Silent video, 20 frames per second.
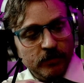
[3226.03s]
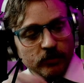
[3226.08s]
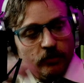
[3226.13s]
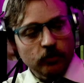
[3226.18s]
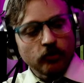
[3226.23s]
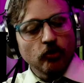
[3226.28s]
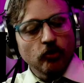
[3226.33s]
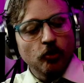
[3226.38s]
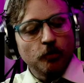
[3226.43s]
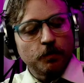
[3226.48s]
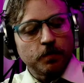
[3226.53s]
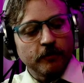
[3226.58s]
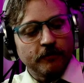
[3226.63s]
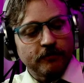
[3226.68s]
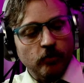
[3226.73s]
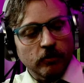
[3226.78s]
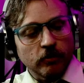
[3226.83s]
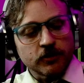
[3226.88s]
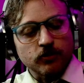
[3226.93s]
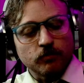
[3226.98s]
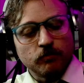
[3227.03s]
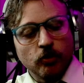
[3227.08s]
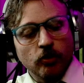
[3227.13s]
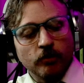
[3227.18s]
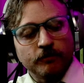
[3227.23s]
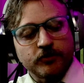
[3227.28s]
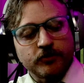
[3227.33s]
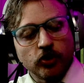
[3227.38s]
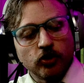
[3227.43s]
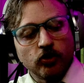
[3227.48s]
The group, of course,
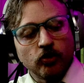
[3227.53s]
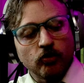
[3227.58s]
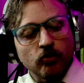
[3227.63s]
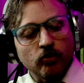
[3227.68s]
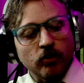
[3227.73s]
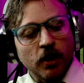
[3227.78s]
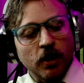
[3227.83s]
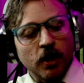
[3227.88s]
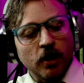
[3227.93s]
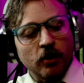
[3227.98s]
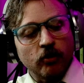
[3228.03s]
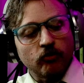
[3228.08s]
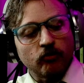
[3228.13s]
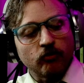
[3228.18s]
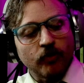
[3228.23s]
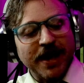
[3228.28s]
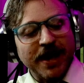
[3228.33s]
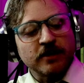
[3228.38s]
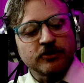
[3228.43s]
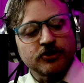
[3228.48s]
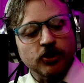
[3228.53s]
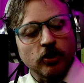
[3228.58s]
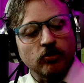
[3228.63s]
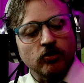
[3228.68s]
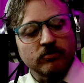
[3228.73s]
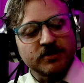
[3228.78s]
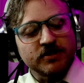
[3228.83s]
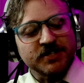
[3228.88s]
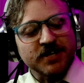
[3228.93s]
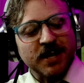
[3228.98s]
moved to uh,
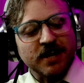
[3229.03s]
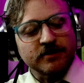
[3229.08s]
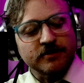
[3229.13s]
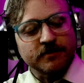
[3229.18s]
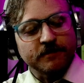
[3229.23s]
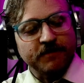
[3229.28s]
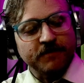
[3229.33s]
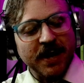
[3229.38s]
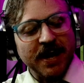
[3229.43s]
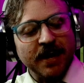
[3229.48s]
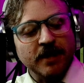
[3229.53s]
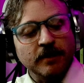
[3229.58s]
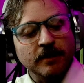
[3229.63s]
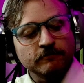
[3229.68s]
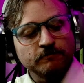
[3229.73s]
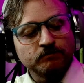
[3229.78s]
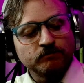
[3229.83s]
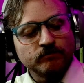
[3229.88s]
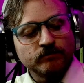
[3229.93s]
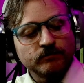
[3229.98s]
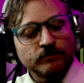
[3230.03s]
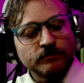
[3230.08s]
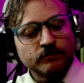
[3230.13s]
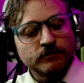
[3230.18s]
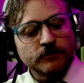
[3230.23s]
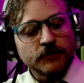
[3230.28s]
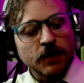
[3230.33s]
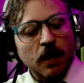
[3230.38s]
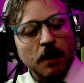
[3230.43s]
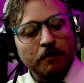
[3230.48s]
Rancho Santa Fe,
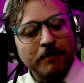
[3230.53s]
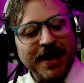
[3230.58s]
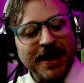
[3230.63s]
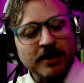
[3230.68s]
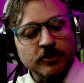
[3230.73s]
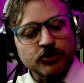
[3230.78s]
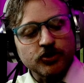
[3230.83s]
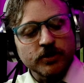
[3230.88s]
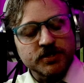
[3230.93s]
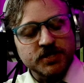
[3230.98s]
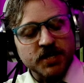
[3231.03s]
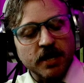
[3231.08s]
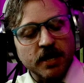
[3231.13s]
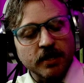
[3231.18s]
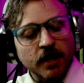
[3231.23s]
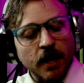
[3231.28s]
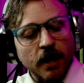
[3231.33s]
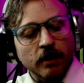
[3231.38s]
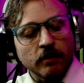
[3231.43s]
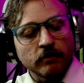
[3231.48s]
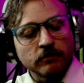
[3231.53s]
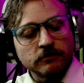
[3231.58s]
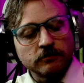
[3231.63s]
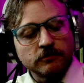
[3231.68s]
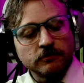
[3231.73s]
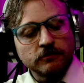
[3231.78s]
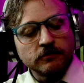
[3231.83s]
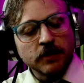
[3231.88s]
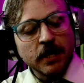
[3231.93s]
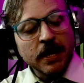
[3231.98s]
a mansion in San Diego.
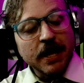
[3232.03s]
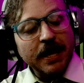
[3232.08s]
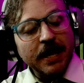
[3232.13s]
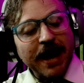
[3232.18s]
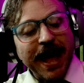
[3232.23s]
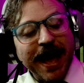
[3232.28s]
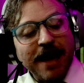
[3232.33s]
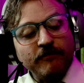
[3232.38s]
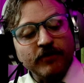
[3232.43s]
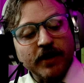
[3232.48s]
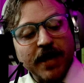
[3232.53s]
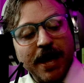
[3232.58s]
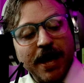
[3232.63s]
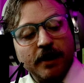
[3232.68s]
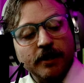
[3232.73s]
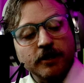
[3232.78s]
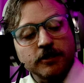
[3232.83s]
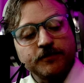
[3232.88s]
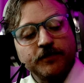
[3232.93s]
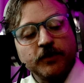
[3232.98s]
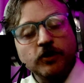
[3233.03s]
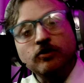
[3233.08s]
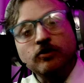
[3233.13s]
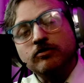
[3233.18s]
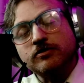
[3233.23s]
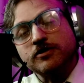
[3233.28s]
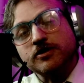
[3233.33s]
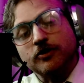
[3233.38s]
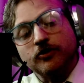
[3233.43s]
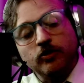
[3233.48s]
It advocated its
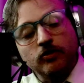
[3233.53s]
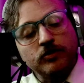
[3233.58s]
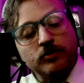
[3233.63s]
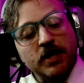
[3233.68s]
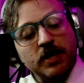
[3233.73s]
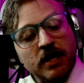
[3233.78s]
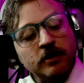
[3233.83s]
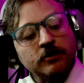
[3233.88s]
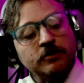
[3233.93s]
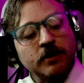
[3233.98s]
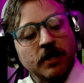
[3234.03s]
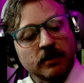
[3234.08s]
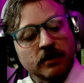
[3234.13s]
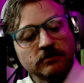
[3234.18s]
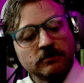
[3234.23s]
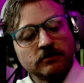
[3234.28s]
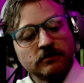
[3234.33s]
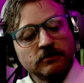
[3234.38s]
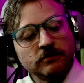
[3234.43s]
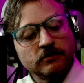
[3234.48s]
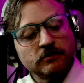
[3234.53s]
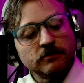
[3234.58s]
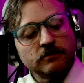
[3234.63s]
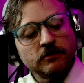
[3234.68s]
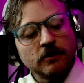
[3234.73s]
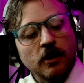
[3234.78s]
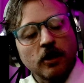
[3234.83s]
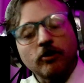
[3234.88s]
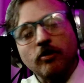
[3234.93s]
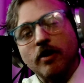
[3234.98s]
views through the internet.
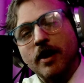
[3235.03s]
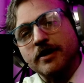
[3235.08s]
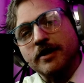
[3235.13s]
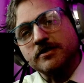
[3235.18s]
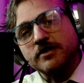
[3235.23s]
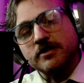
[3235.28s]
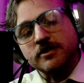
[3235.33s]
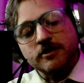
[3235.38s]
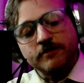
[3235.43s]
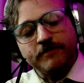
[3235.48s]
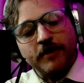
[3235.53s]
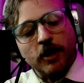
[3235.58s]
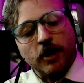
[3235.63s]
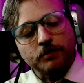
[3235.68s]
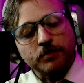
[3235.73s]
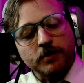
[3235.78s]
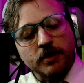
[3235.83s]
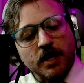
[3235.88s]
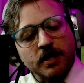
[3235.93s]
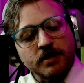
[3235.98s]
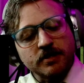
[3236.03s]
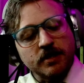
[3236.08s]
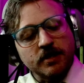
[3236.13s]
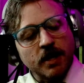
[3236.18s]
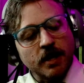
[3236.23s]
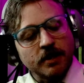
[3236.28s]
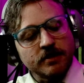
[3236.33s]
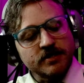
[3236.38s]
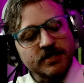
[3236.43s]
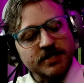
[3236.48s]
A crisis developed in nineteen
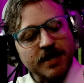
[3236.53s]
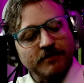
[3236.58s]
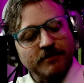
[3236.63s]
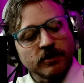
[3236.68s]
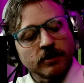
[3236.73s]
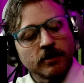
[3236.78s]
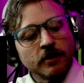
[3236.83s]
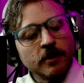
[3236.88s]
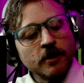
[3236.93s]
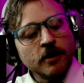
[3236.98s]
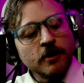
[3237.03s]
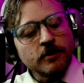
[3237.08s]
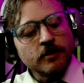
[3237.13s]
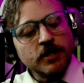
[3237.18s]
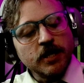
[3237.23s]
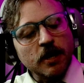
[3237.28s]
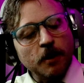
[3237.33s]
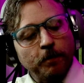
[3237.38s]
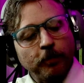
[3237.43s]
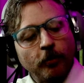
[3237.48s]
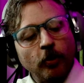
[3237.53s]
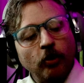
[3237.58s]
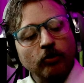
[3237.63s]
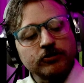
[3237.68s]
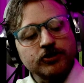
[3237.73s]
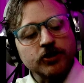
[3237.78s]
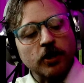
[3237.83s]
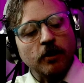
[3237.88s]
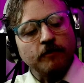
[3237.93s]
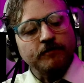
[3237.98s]
ninety-seven, the
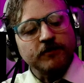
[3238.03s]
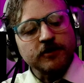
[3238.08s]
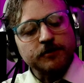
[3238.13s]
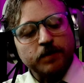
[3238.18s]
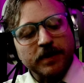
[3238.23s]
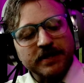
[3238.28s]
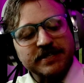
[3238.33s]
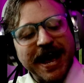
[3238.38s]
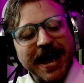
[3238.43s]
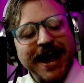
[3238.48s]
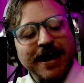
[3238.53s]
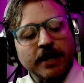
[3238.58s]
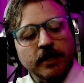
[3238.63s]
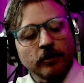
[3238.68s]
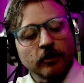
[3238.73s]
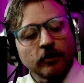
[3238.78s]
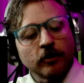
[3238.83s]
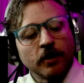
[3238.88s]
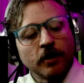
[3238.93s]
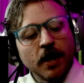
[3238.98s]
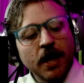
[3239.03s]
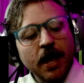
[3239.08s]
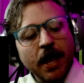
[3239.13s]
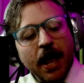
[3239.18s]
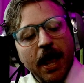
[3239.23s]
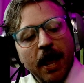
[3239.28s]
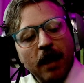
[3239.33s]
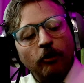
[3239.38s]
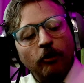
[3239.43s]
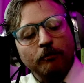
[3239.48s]
approach of the spectacular
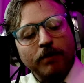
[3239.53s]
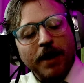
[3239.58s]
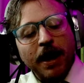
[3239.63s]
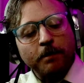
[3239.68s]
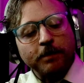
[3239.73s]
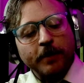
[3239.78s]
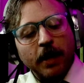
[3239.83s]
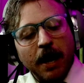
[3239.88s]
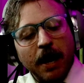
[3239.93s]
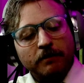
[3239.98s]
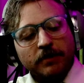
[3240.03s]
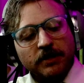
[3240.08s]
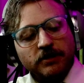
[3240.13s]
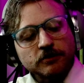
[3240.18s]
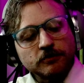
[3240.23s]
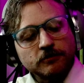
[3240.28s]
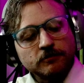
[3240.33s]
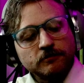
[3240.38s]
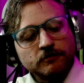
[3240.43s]
Hale-Bopp comet.